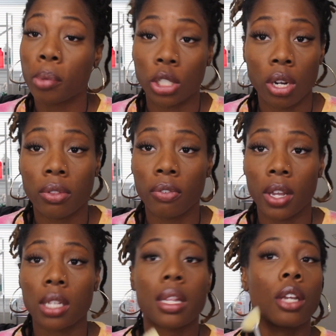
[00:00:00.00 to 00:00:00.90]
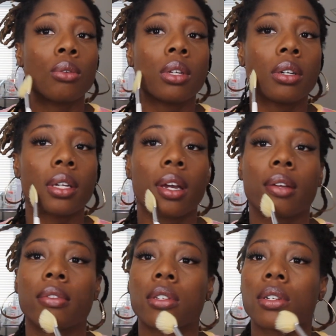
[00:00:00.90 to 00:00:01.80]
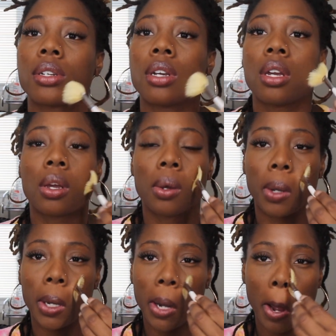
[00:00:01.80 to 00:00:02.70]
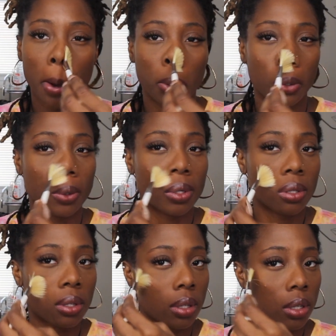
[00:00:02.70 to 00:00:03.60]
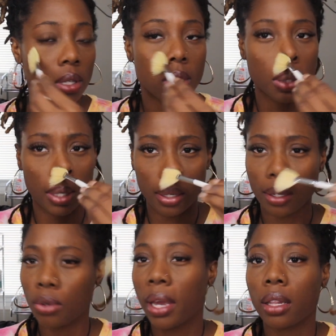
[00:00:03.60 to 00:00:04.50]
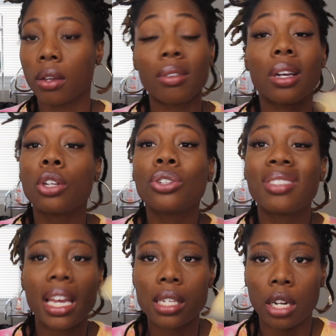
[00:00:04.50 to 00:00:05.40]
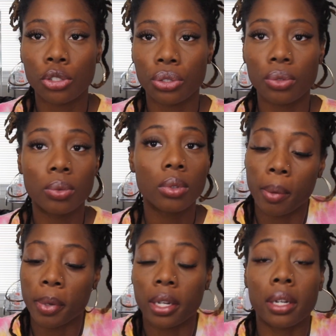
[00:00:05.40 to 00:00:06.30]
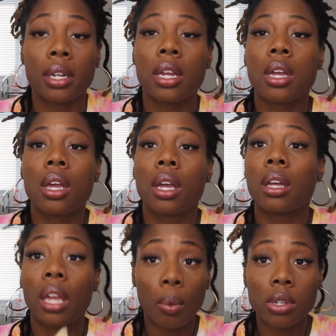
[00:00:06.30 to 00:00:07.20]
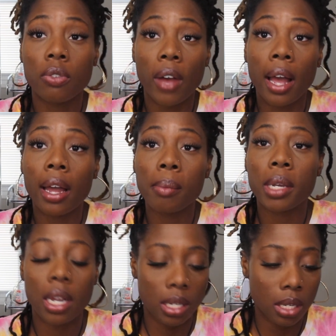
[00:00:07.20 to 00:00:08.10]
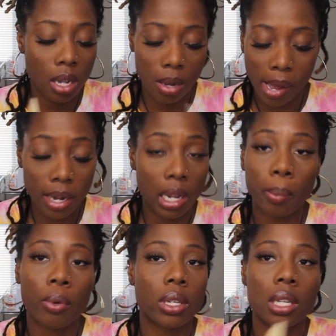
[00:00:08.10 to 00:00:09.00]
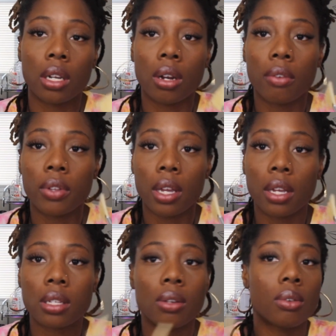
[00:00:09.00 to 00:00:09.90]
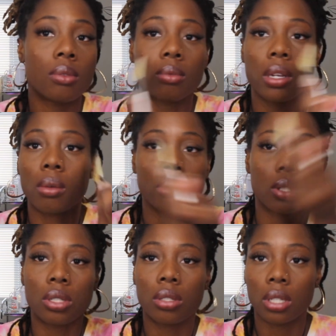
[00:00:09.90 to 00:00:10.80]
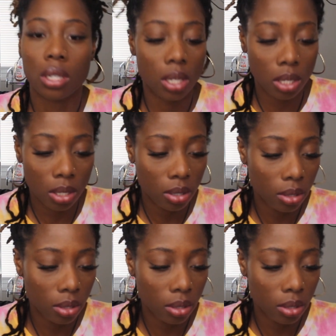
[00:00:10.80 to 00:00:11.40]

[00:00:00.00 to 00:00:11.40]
the brush off the face. Like you literally have to, do this and you can't lift. That's not true. But it was fine because I didn't get points taken off of that. So it was just,